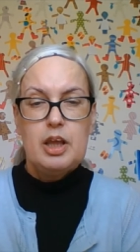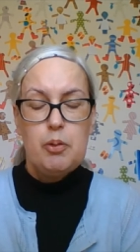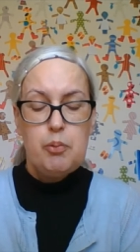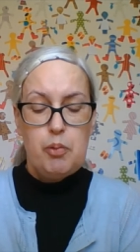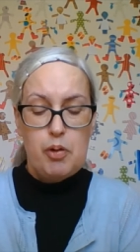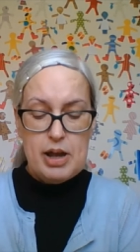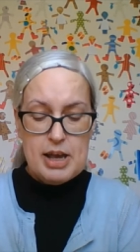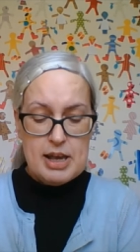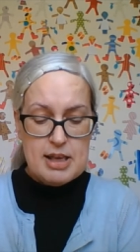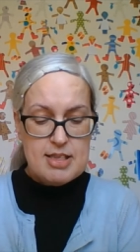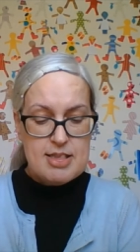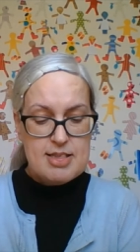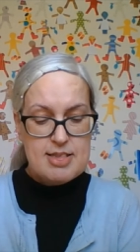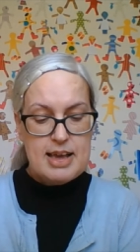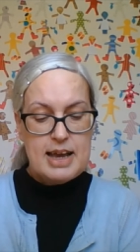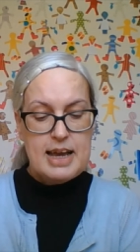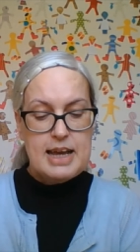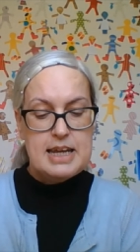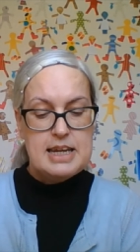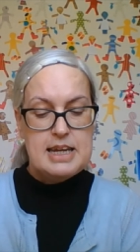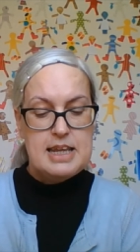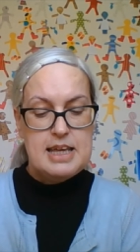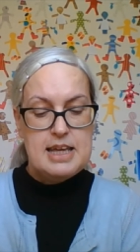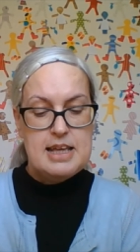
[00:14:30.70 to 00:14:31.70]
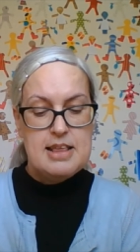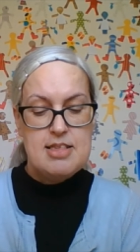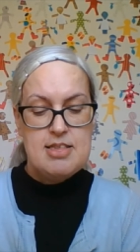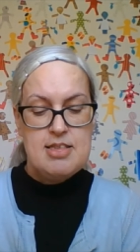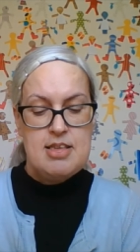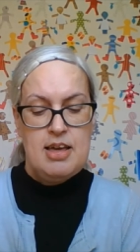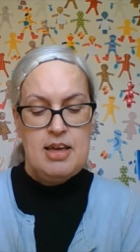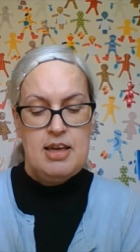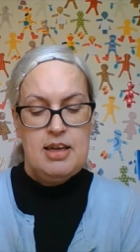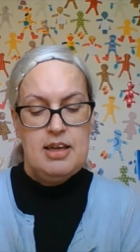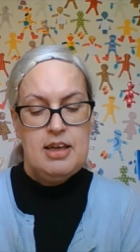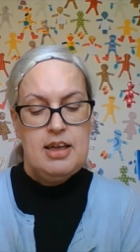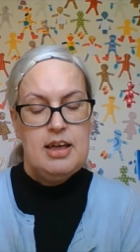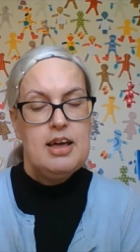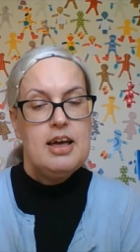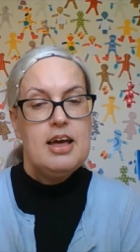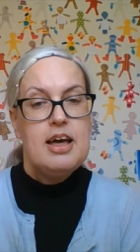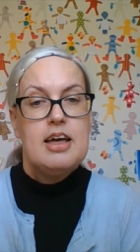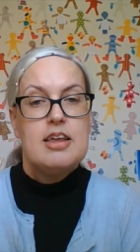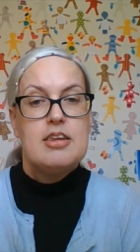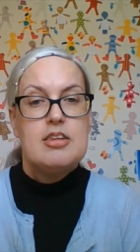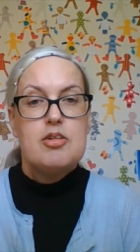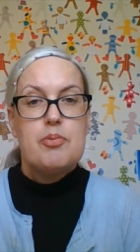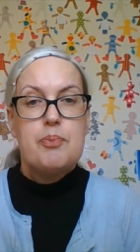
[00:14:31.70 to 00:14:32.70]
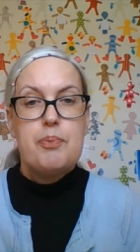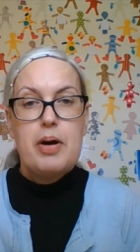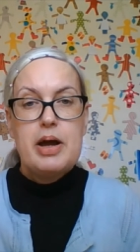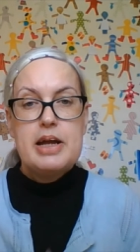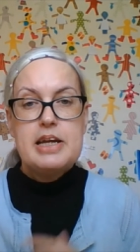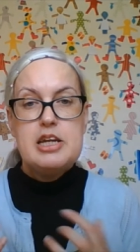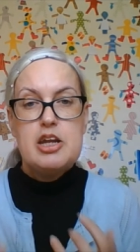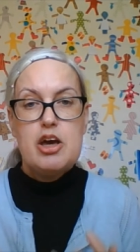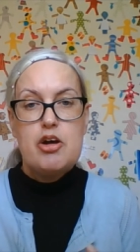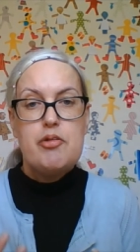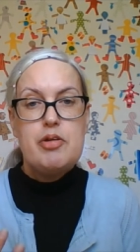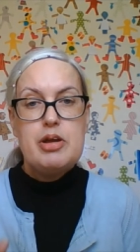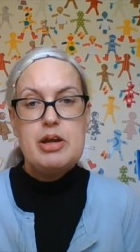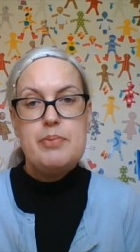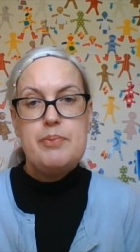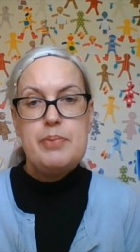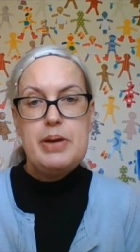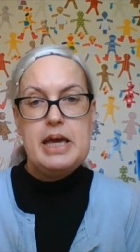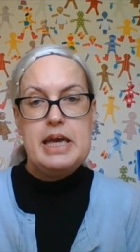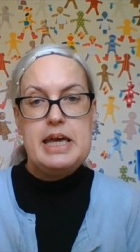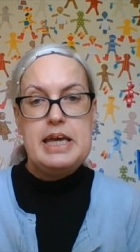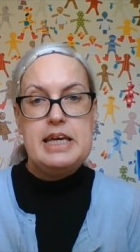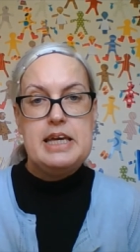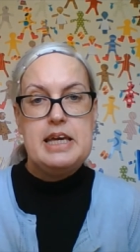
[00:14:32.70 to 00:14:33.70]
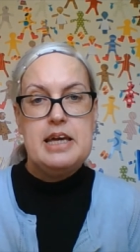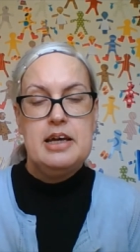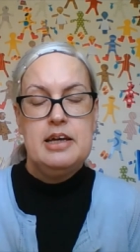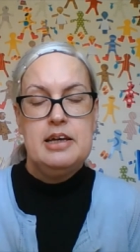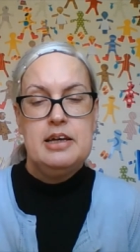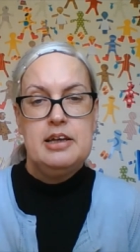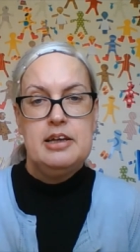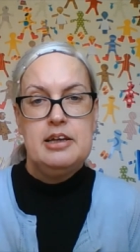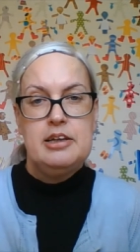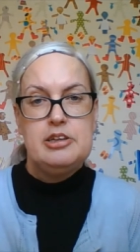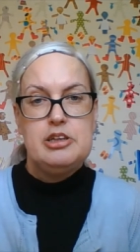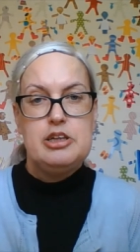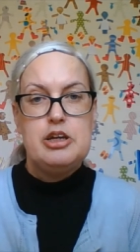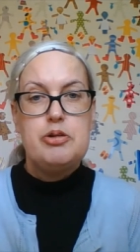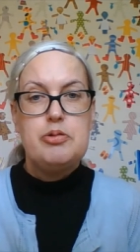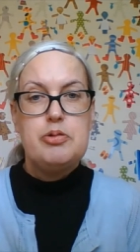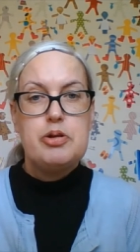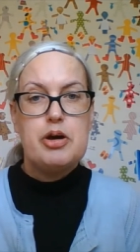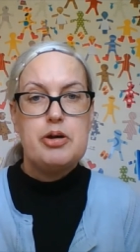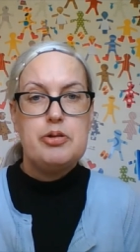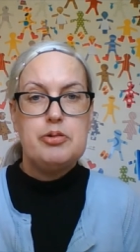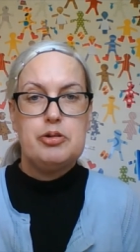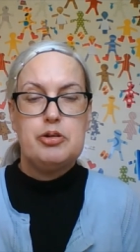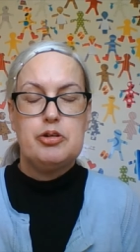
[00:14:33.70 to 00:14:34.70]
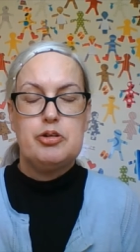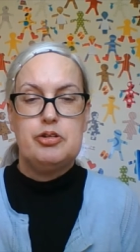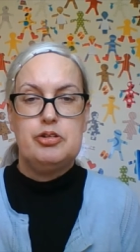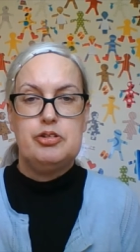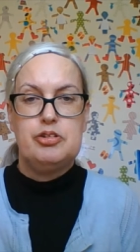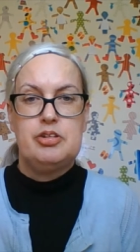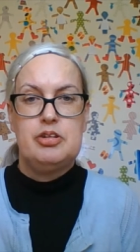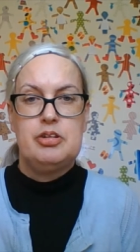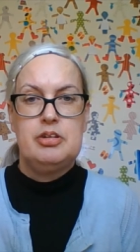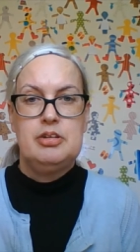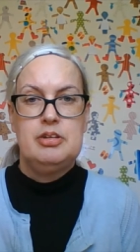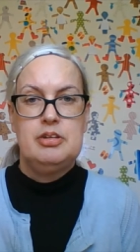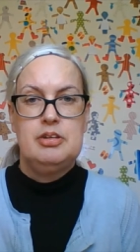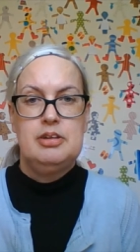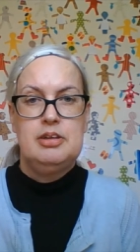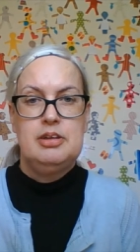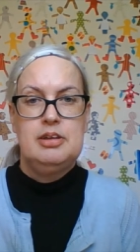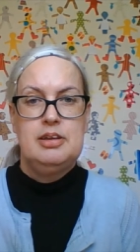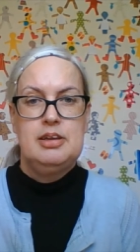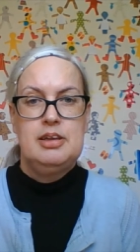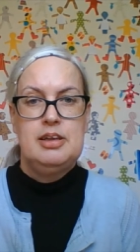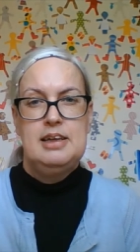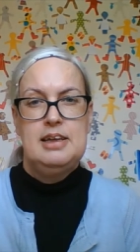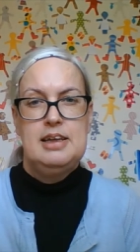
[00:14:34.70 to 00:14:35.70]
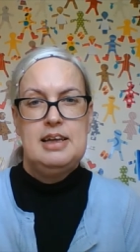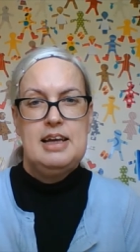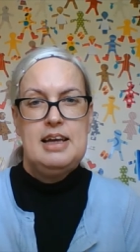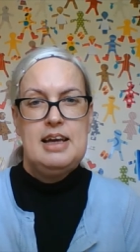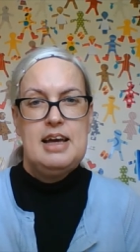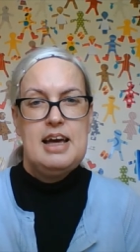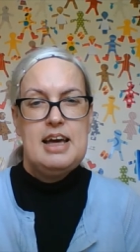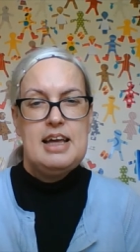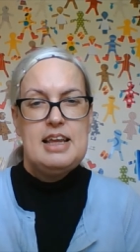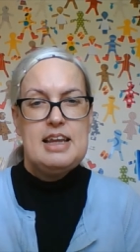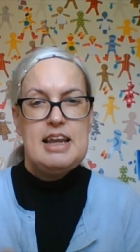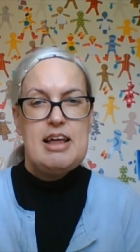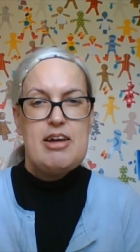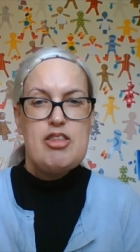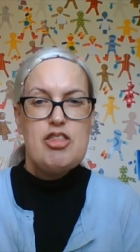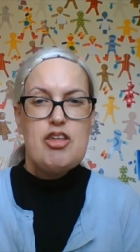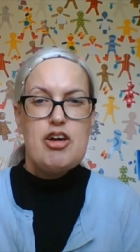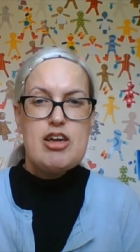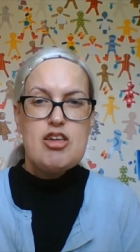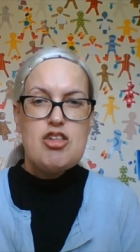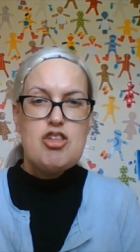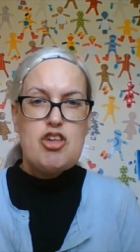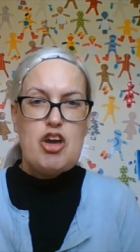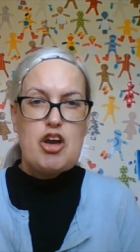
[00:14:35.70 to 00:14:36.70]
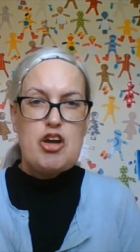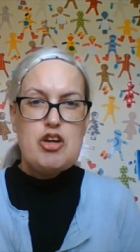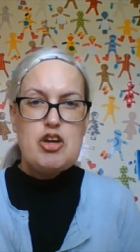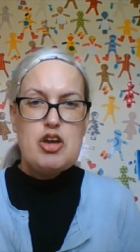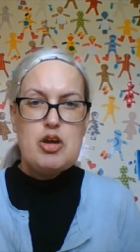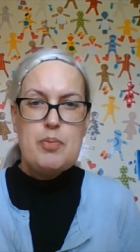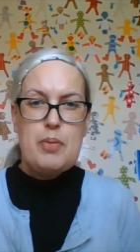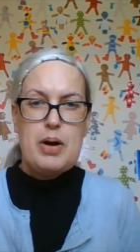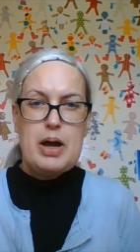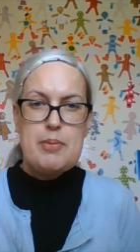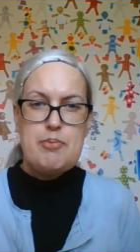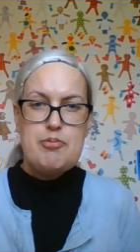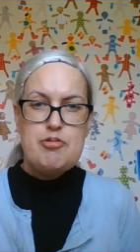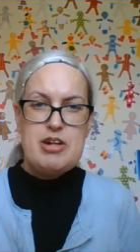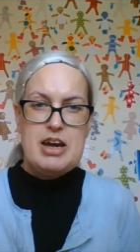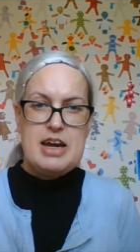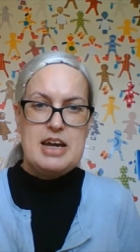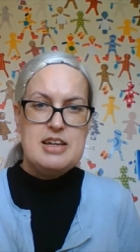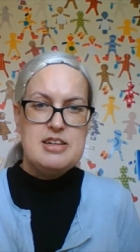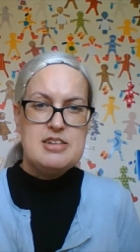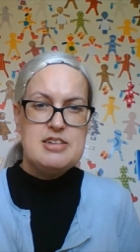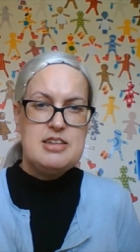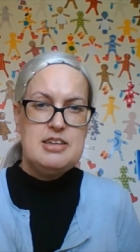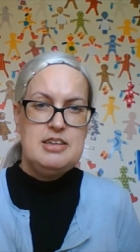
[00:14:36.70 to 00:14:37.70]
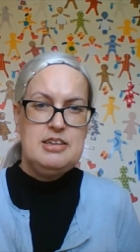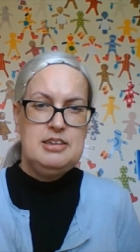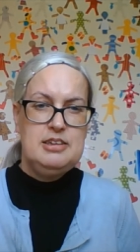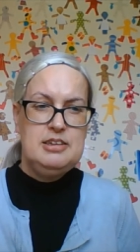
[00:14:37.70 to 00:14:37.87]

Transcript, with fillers: What he's saying is that by knowing me, you know God. Now, if I show you my bread,